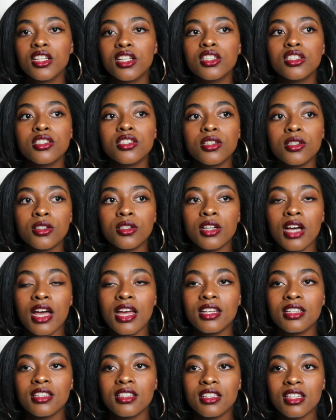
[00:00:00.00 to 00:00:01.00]
So,
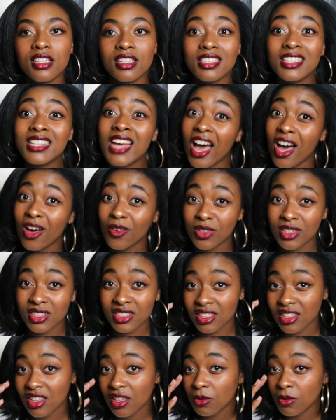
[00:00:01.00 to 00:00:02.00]
and towels, the
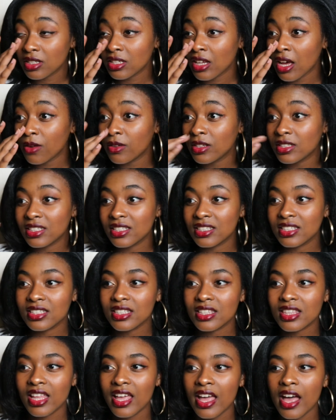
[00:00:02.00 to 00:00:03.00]
thing with towels is
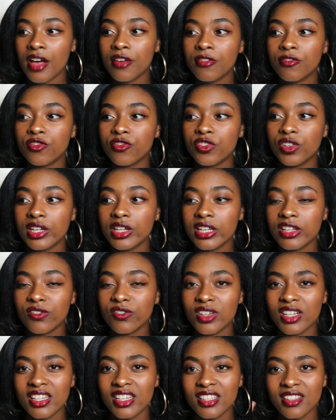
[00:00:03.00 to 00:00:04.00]
they have really,
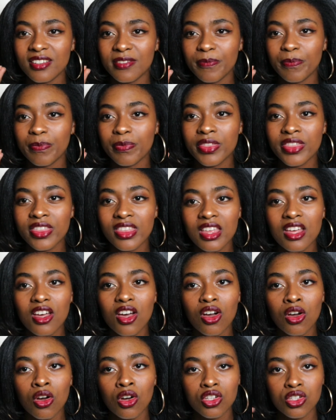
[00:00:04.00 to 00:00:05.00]
really thick
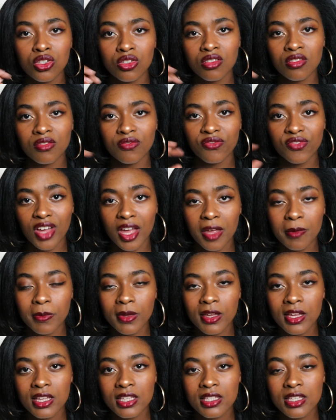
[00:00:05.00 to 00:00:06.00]
cotton
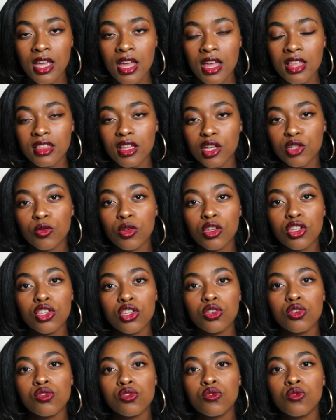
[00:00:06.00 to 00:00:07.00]
fibers that when
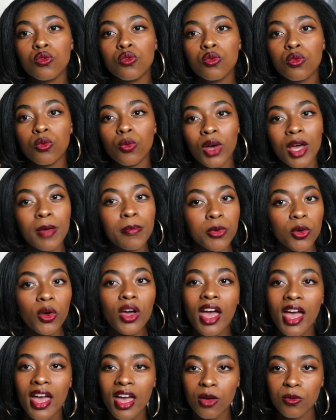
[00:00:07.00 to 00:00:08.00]
you wipe your
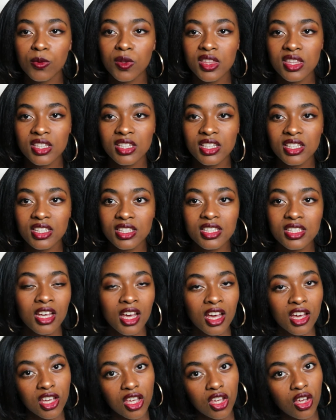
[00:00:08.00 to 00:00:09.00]
hair with it,
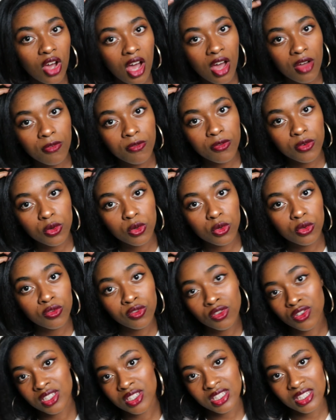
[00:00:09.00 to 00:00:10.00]
your Afro
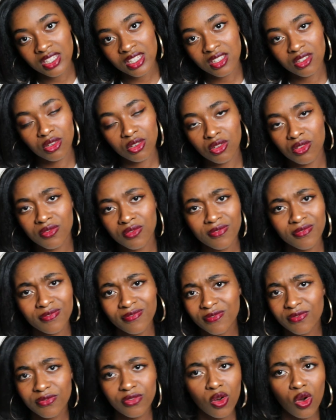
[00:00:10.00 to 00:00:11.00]
4C or
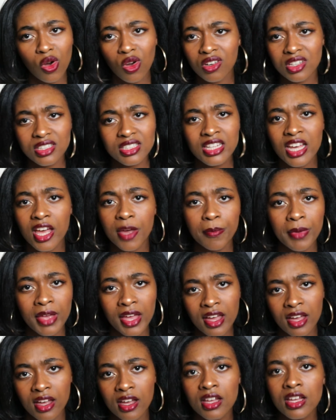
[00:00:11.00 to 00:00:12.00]
4 type
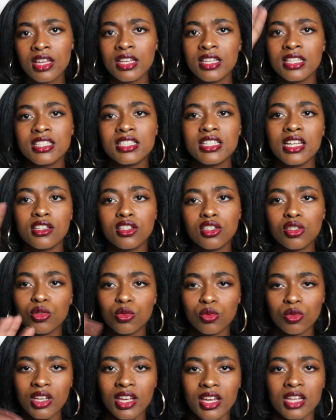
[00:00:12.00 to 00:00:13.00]
hair starts
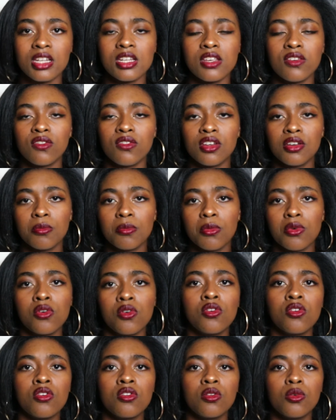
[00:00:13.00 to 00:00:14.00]
to get even
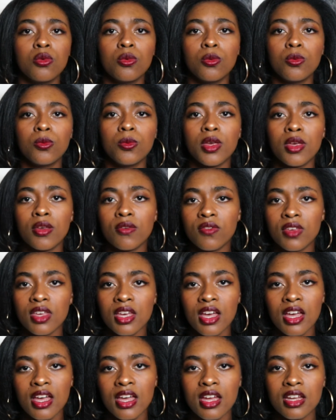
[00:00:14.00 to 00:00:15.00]
more
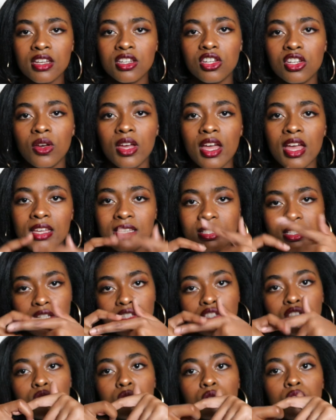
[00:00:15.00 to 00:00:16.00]
wavier and your hair
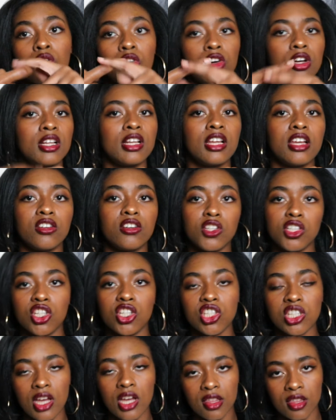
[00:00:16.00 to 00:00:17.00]
starts to coil around
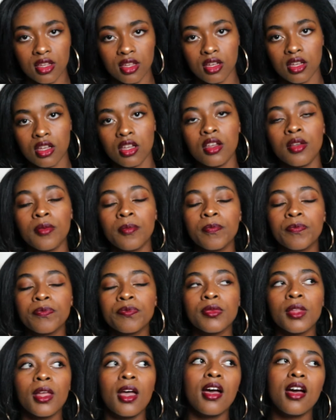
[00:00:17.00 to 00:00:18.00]
each other.
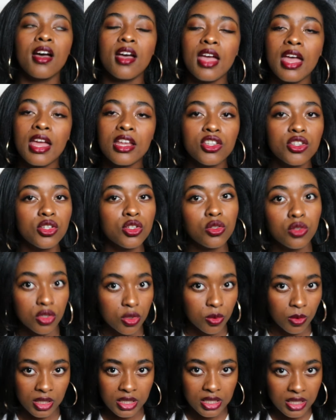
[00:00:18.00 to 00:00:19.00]
And you don't
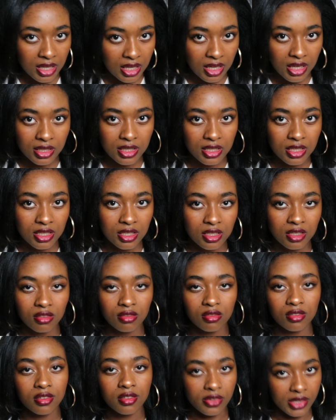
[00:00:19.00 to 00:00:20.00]
want that,
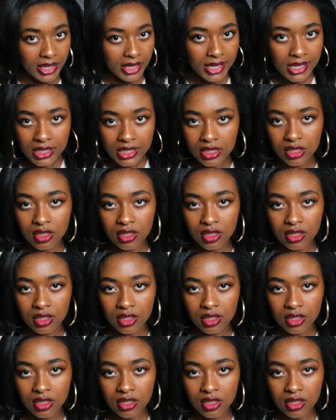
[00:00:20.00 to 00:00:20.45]
right?